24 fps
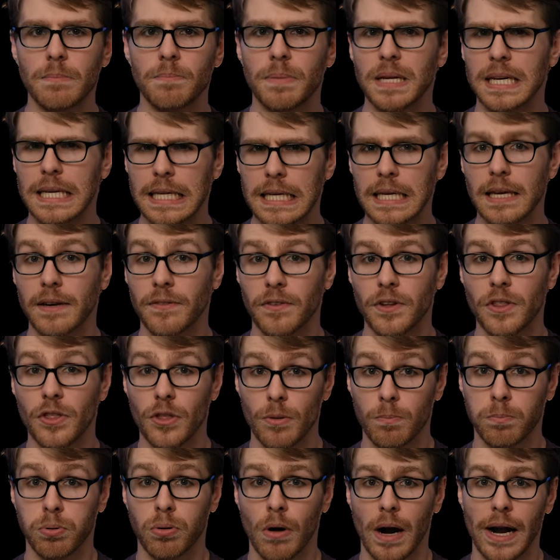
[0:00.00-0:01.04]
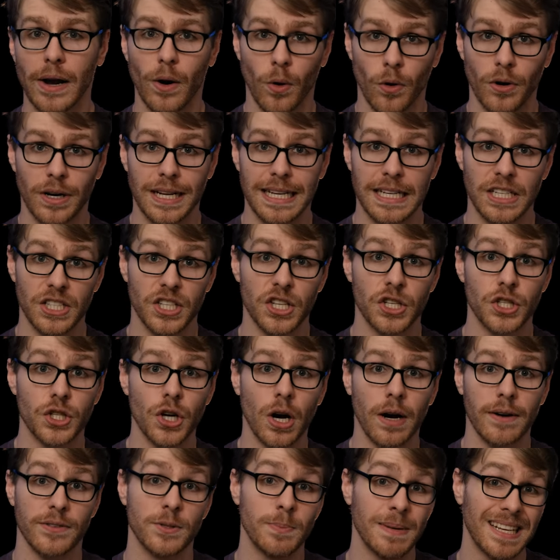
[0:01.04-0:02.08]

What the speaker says: been given the priority it deserves,